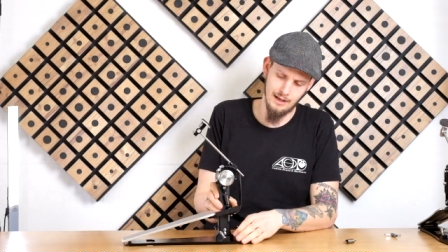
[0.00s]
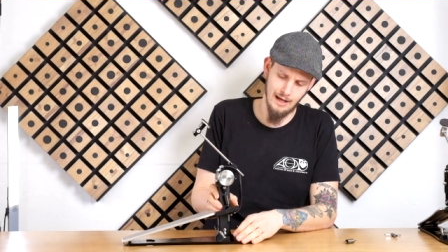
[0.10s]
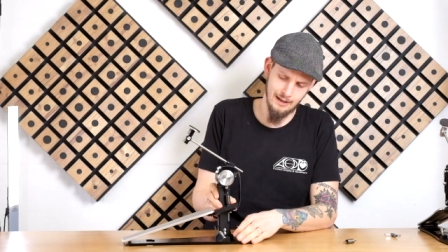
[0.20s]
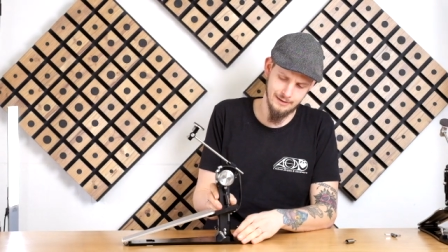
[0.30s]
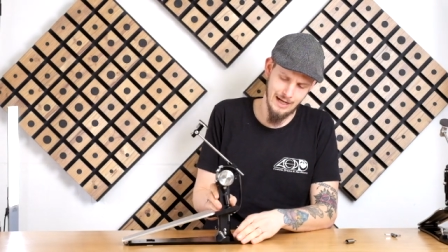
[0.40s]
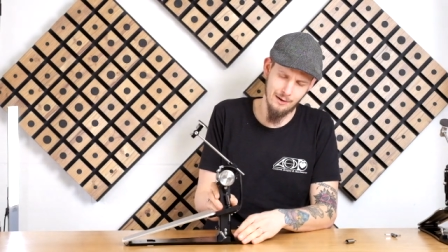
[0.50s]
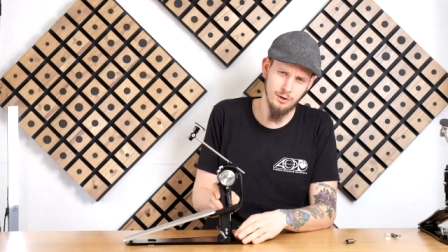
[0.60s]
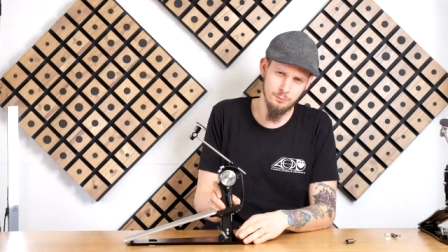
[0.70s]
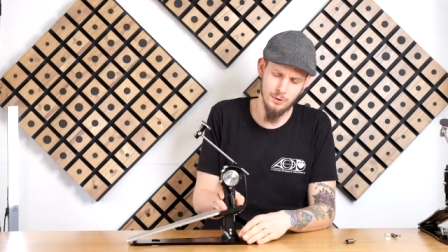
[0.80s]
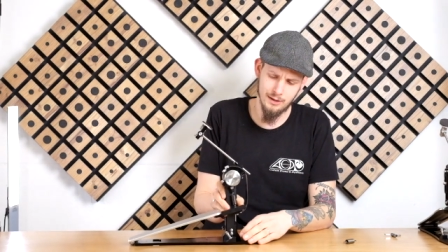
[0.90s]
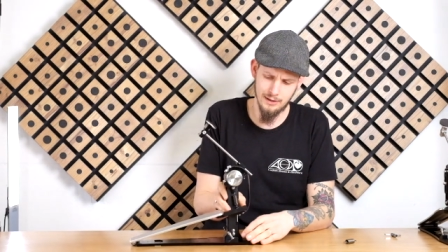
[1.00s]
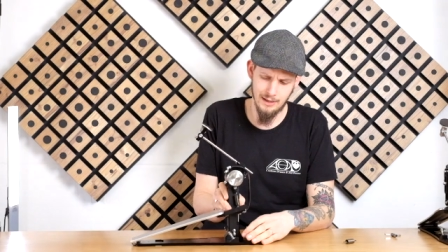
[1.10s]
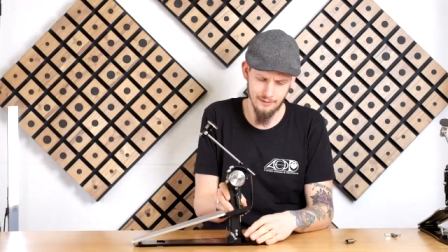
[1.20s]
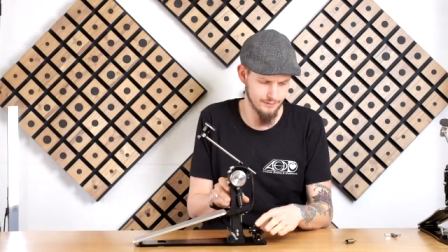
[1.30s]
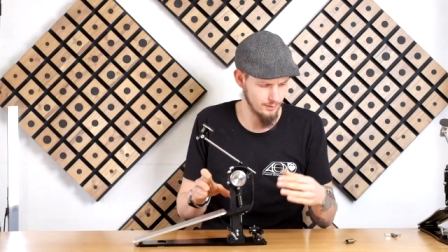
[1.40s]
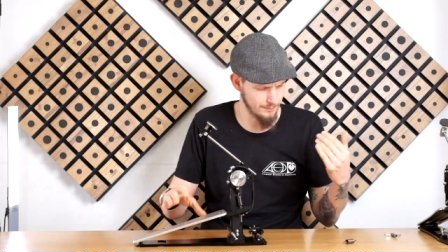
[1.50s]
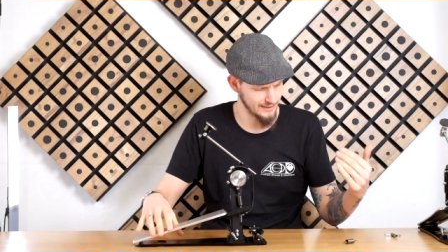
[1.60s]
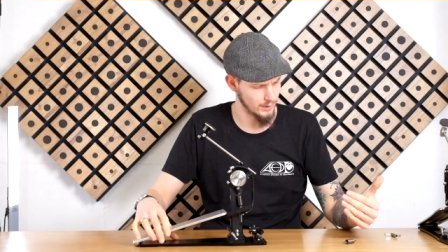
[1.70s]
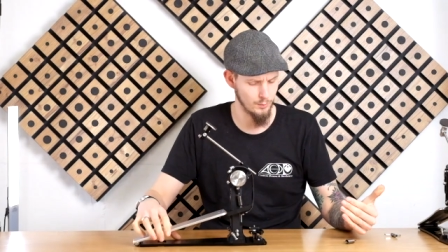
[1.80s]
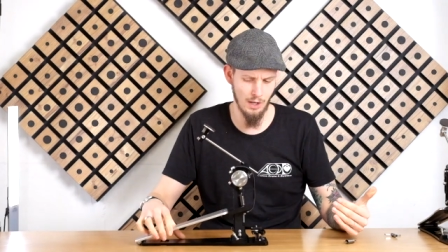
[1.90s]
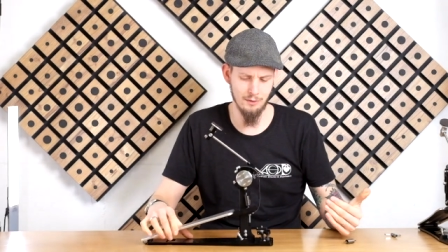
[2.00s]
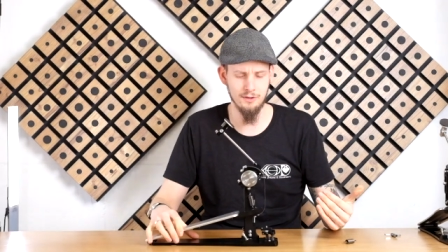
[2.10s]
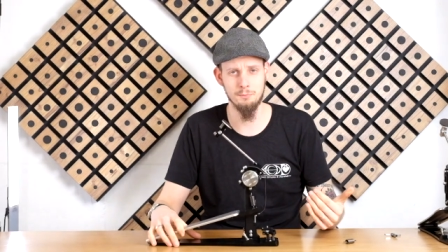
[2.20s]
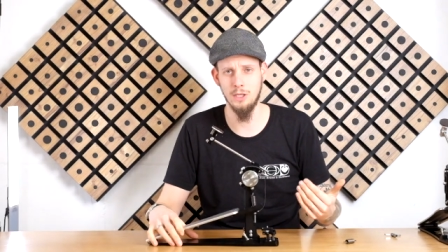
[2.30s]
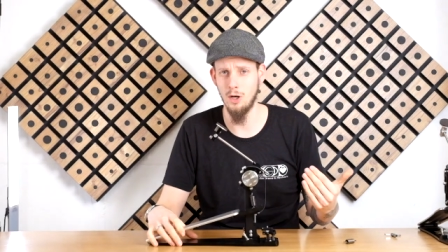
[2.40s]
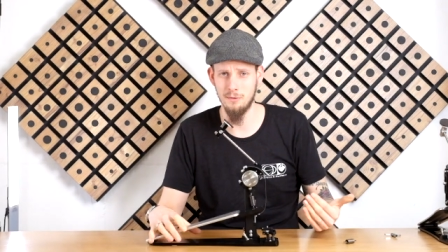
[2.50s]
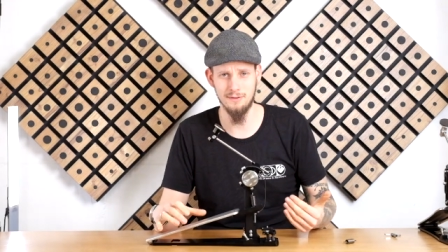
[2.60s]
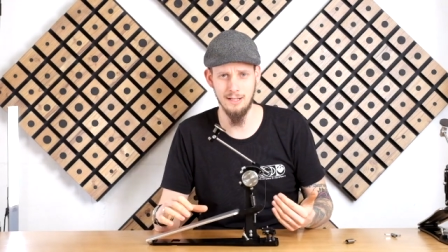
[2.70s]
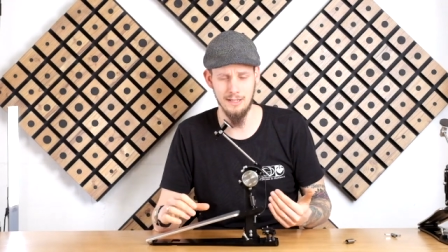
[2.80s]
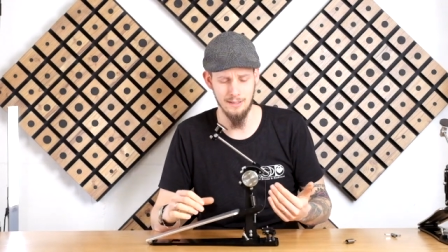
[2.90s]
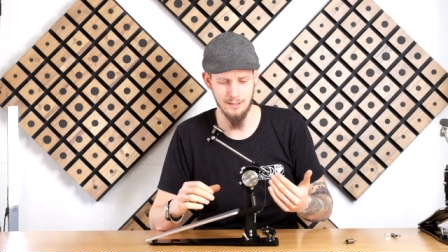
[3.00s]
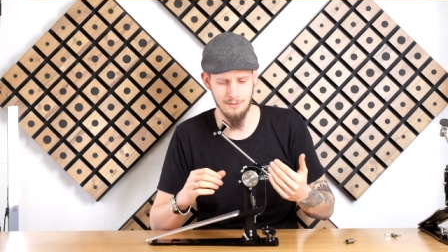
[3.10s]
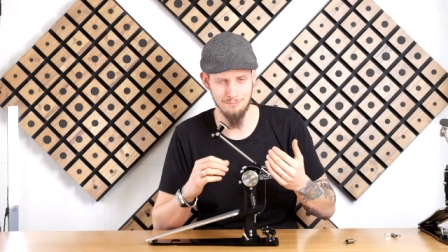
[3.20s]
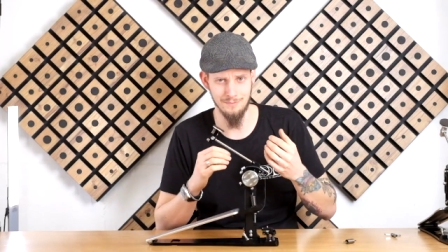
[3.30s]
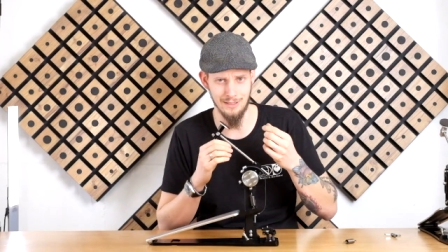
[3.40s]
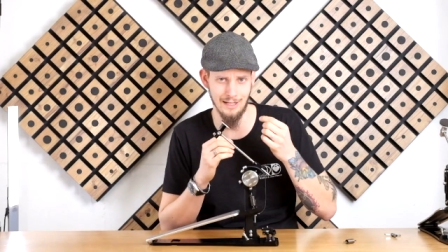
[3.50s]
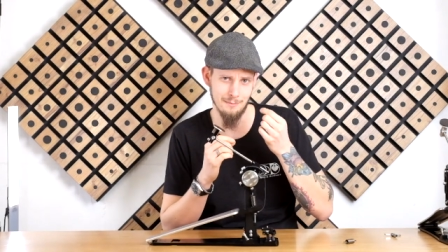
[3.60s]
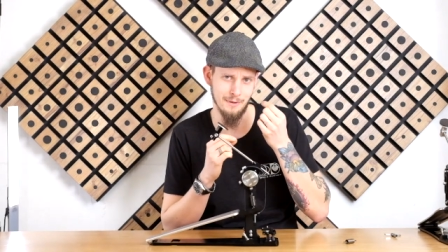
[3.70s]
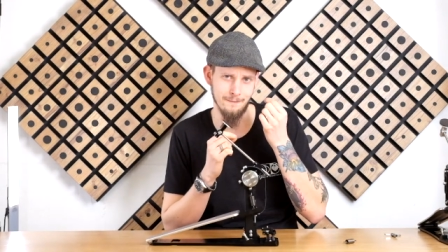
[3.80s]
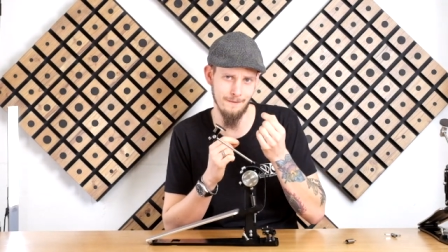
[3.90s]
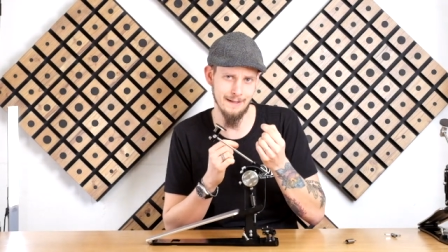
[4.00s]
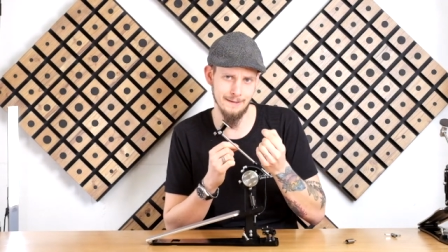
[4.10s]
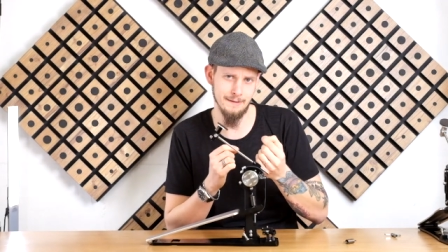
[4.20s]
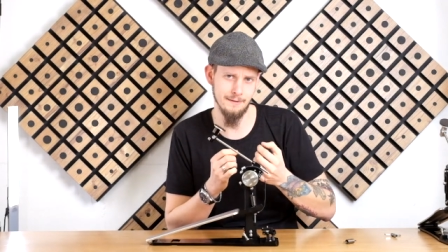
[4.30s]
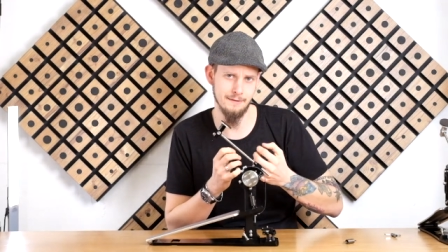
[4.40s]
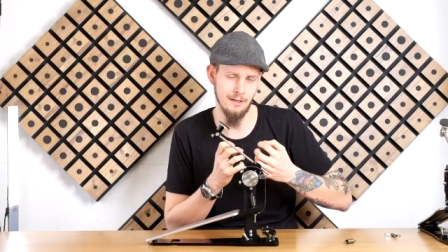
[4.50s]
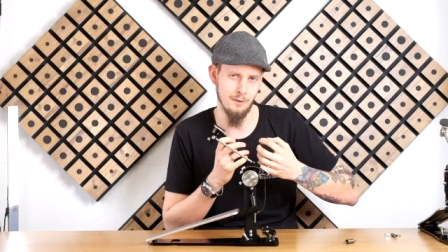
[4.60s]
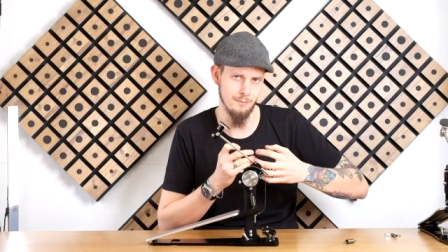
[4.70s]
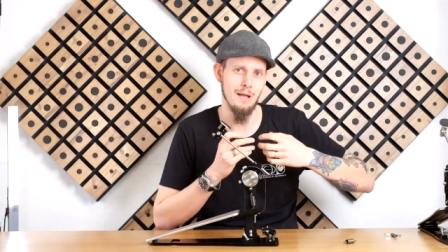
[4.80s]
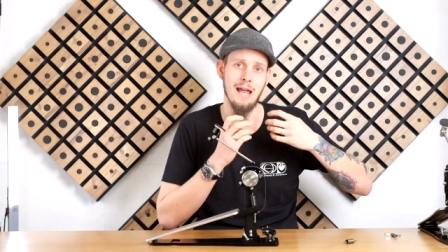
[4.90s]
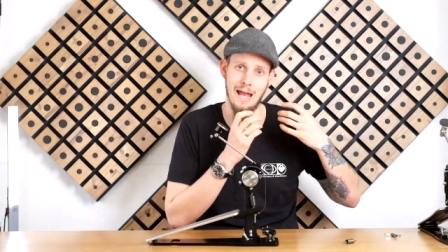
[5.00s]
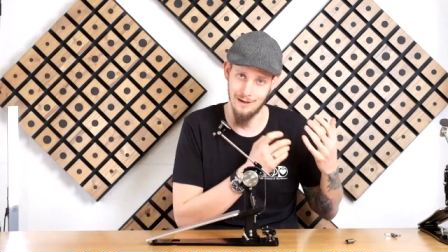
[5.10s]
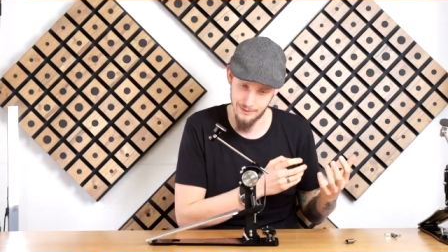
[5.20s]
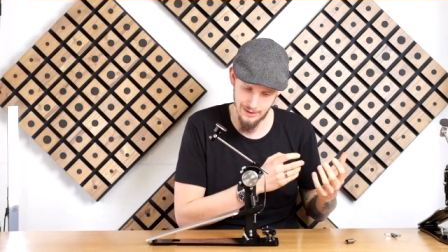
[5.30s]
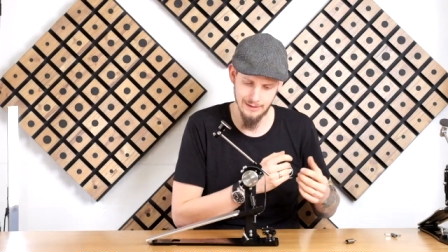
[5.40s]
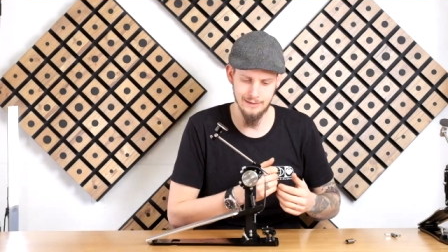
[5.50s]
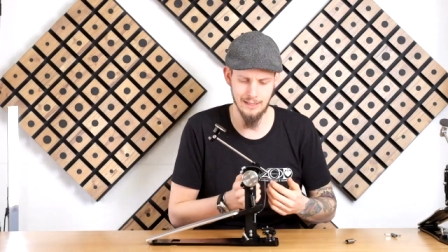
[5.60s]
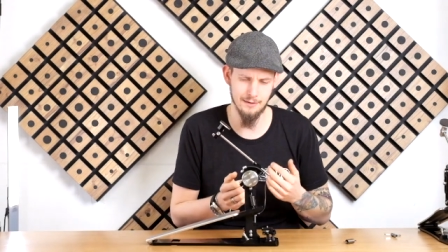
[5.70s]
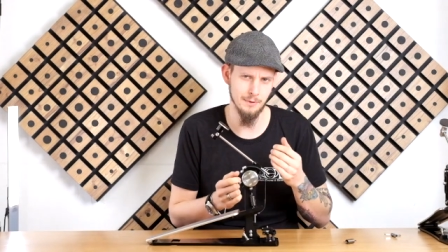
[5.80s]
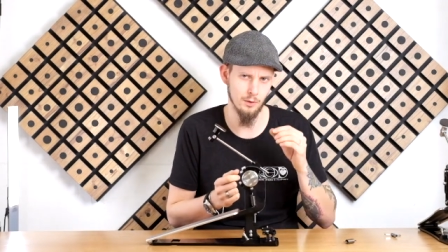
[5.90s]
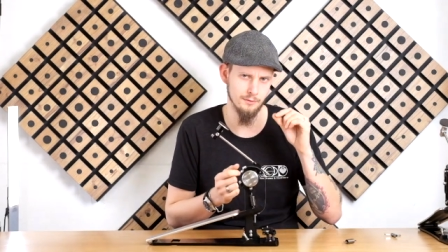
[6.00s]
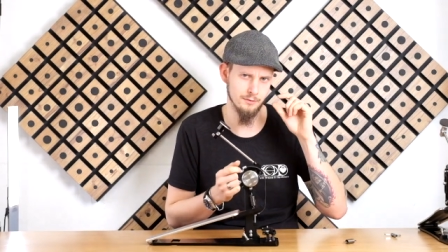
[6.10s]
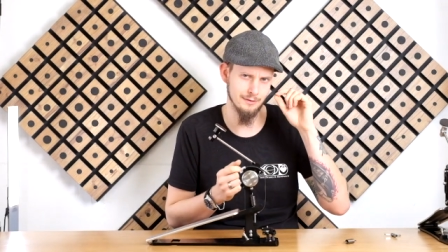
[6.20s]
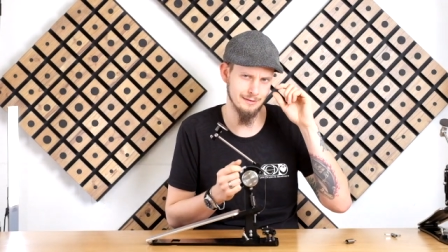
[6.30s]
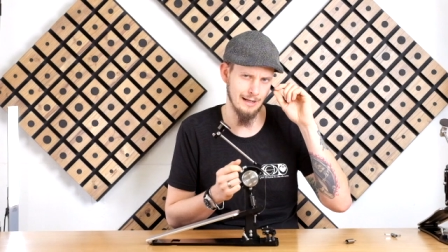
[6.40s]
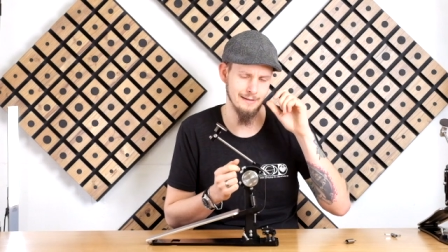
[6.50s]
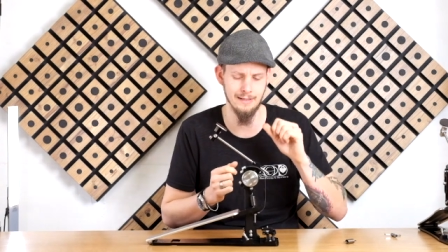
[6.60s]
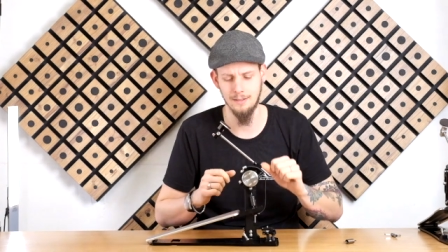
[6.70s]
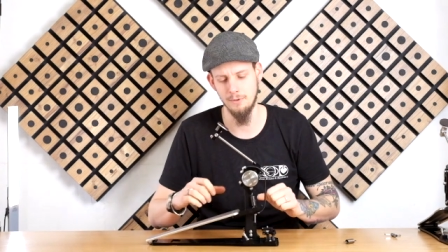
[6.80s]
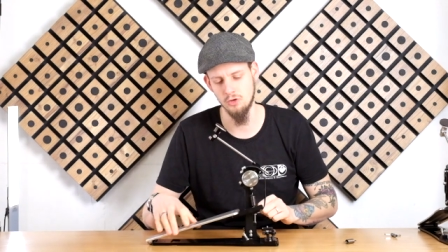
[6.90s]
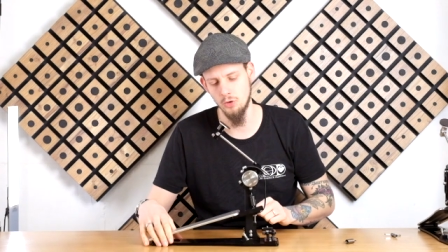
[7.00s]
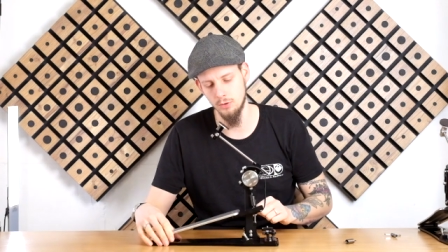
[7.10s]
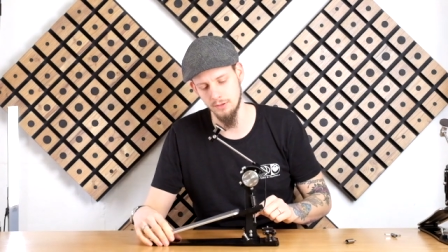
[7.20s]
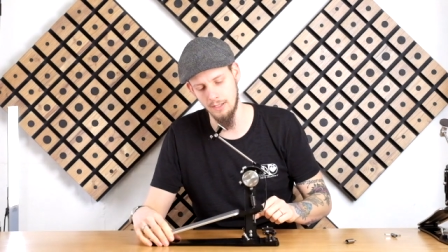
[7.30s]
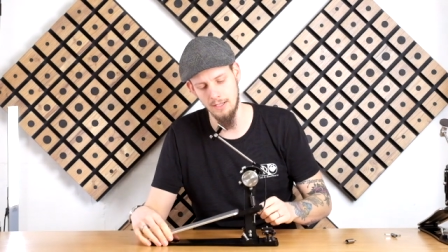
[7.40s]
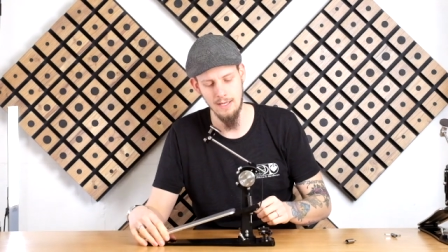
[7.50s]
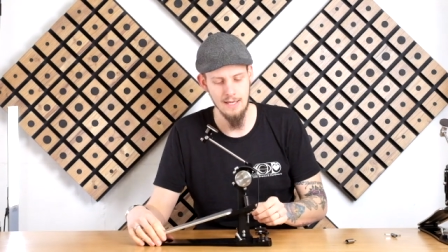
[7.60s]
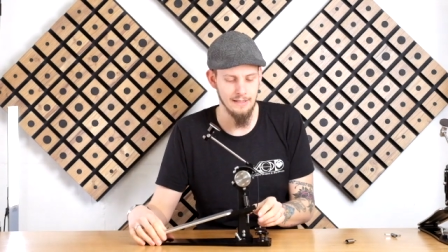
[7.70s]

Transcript: and the heavy spring is, compared to the regular spring, obviously a little bit thicker, so heavier in that case, but also tiny little bit shorter.